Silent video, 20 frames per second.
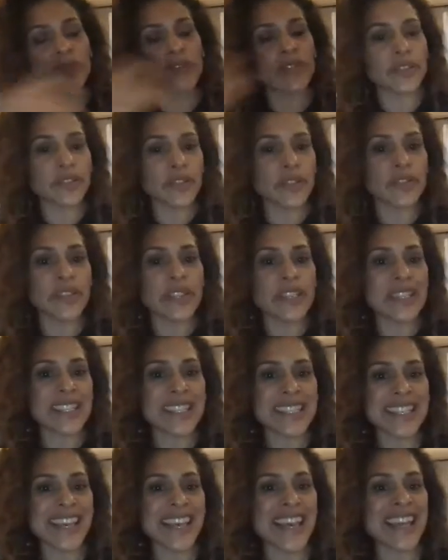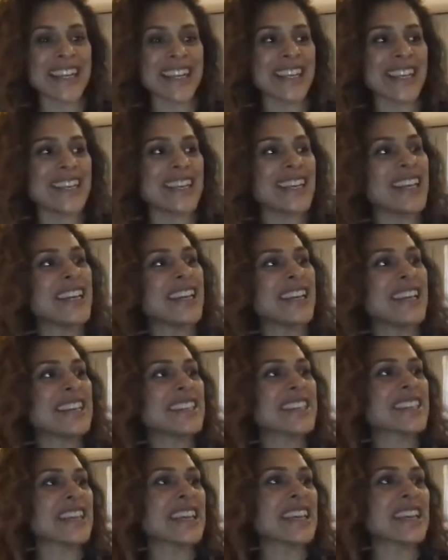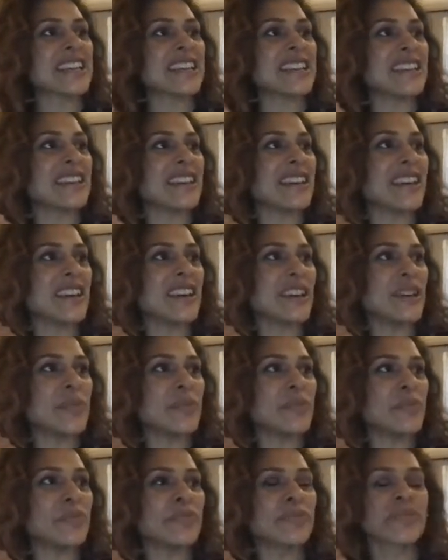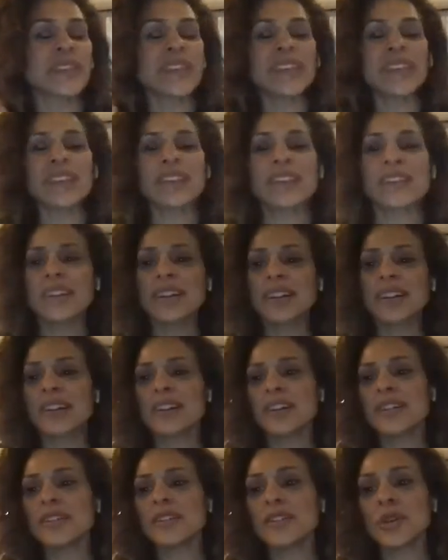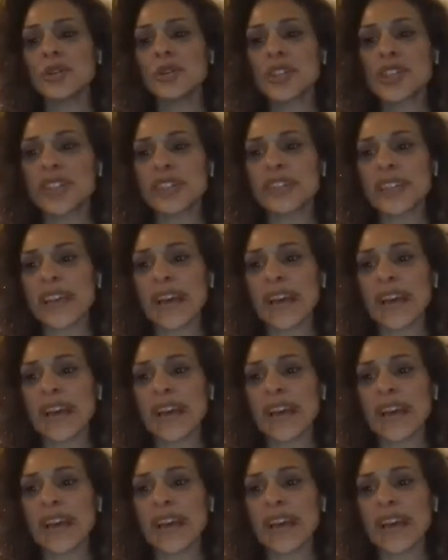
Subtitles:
If you've listened to any skin lotion